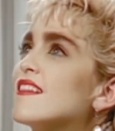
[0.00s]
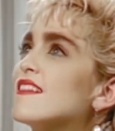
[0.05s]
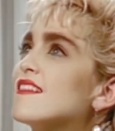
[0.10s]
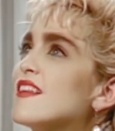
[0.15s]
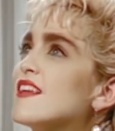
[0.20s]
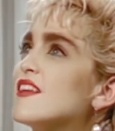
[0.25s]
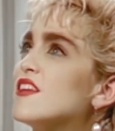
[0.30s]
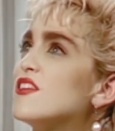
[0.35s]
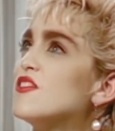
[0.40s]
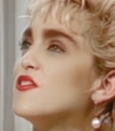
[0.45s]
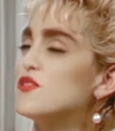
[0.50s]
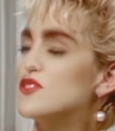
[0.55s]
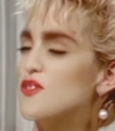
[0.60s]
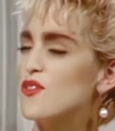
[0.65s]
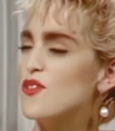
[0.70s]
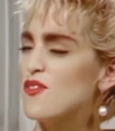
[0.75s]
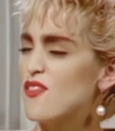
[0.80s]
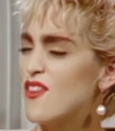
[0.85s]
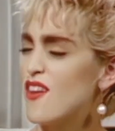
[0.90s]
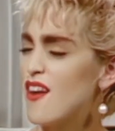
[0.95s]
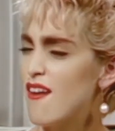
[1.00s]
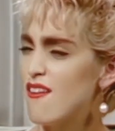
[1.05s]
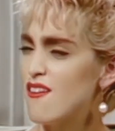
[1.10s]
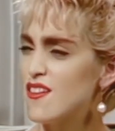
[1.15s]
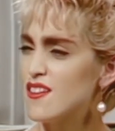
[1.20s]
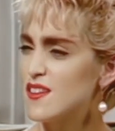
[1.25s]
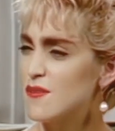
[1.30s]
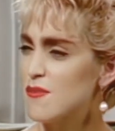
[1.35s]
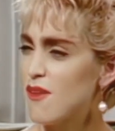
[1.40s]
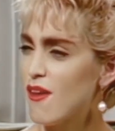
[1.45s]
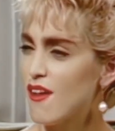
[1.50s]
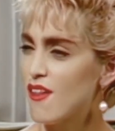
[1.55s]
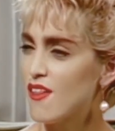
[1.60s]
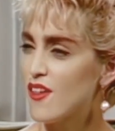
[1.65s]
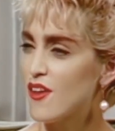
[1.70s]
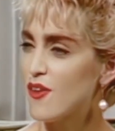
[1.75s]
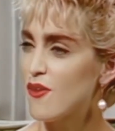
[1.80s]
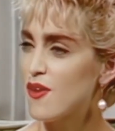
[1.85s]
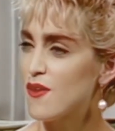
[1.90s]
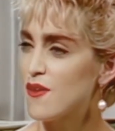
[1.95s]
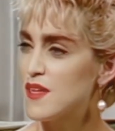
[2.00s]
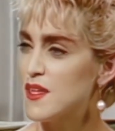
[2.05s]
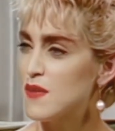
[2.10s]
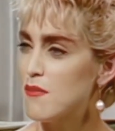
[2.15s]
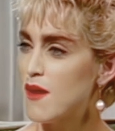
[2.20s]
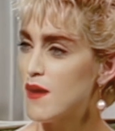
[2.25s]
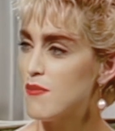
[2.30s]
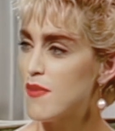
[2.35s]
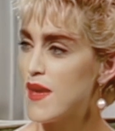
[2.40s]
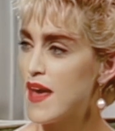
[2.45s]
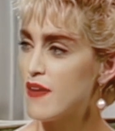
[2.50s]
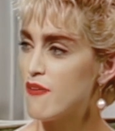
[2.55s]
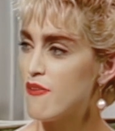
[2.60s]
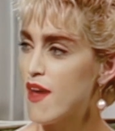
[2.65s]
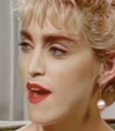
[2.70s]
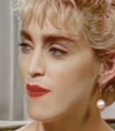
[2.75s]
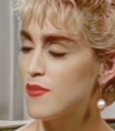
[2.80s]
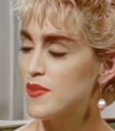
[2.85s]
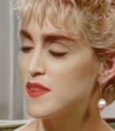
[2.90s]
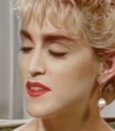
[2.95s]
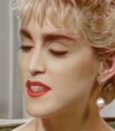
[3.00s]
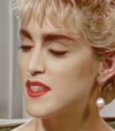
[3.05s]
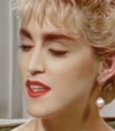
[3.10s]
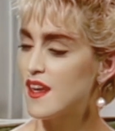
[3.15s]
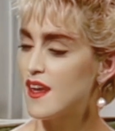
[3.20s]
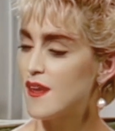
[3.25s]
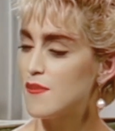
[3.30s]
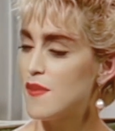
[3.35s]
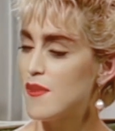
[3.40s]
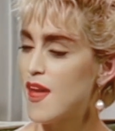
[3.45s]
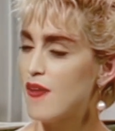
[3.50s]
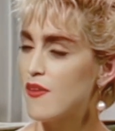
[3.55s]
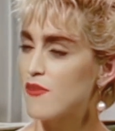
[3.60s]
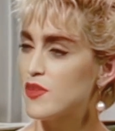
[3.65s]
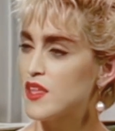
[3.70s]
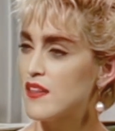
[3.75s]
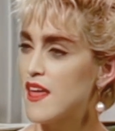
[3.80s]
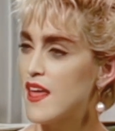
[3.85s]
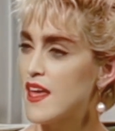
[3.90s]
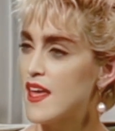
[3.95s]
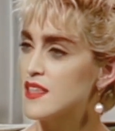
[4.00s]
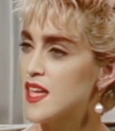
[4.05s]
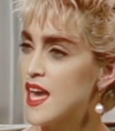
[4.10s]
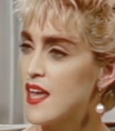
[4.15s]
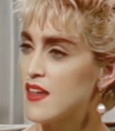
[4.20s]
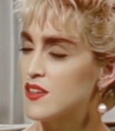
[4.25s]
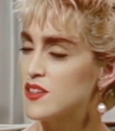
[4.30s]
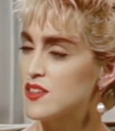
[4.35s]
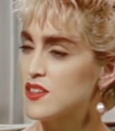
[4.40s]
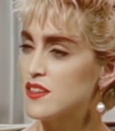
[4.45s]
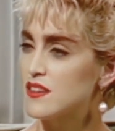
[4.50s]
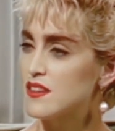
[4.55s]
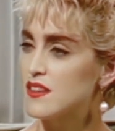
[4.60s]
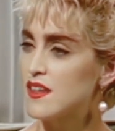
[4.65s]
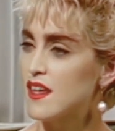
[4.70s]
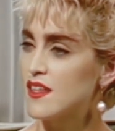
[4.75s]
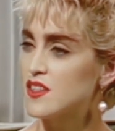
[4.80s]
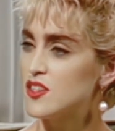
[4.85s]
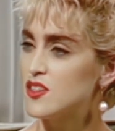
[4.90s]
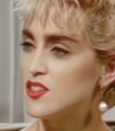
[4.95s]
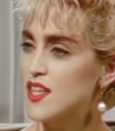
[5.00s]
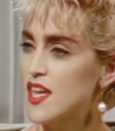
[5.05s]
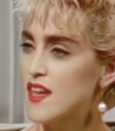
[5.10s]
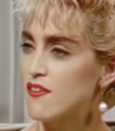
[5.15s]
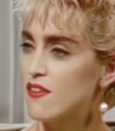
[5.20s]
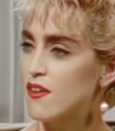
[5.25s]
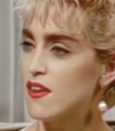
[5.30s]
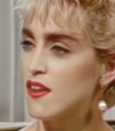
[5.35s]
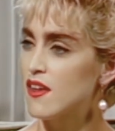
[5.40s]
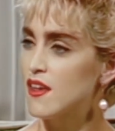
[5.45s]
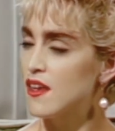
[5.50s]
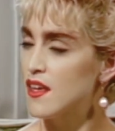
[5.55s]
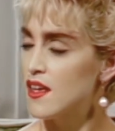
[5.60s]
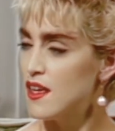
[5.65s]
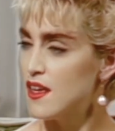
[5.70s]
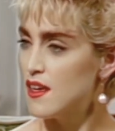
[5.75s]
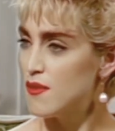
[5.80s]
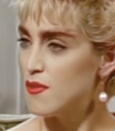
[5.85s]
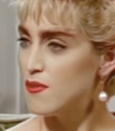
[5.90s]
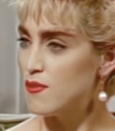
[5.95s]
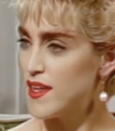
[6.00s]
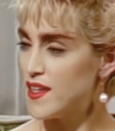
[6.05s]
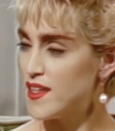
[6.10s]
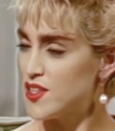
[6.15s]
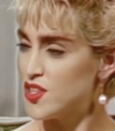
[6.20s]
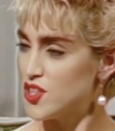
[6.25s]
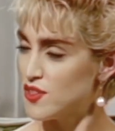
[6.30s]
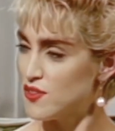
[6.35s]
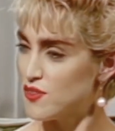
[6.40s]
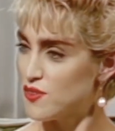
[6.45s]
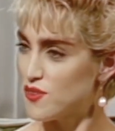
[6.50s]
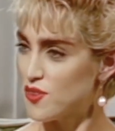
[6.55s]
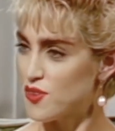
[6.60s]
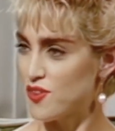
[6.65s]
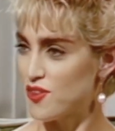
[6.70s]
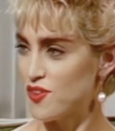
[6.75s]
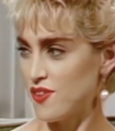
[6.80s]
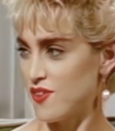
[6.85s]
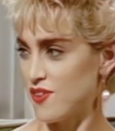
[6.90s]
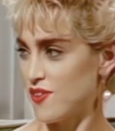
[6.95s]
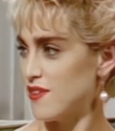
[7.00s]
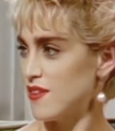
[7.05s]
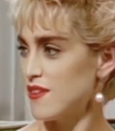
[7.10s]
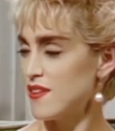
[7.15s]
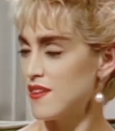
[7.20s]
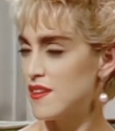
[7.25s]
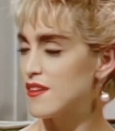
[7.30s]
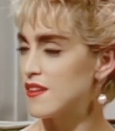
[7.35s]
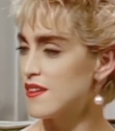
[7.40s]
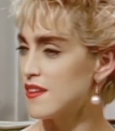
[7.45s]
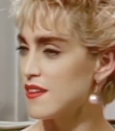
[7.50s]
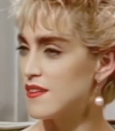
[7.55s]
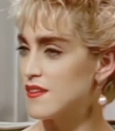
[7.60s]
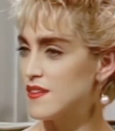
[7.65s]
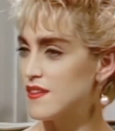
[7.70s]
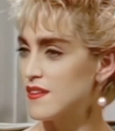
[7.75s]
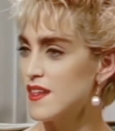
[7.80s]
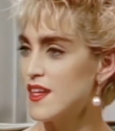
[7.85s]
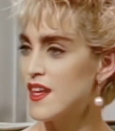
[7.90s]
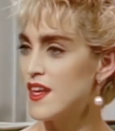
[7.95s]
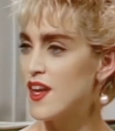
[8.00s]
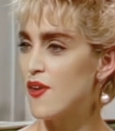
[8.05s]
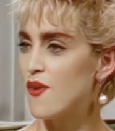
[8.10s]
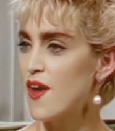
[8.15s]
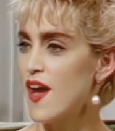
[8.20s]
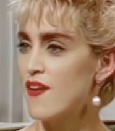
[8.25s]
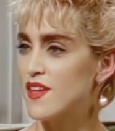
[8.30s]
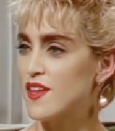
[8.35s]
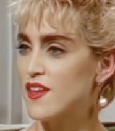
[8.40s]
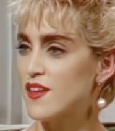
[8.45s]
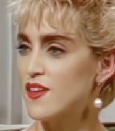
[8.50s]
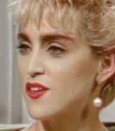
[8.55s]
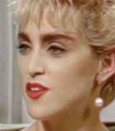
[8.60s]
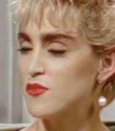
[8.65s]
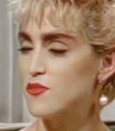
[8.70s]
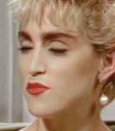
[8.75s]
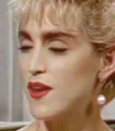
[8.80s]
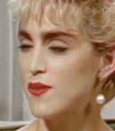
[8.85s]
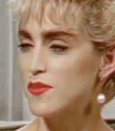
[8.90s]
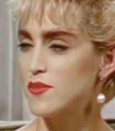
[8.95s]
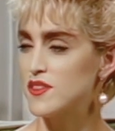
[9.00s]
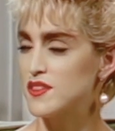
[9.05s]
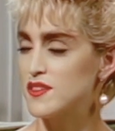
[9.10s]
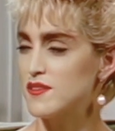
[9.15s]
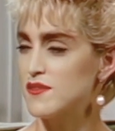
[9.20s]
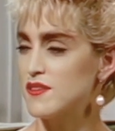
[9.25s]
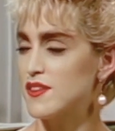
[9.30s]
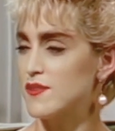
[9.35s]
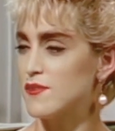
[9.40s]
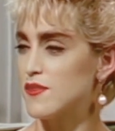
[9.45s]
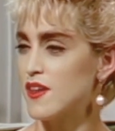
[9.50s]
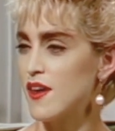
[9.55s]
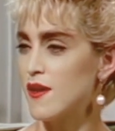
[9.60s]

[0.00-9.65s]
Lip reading: I think you sort of covered them all, though. I mean, my bad rap is that I'm not really that talented, that I just have a penchant for, you know, having a good publicity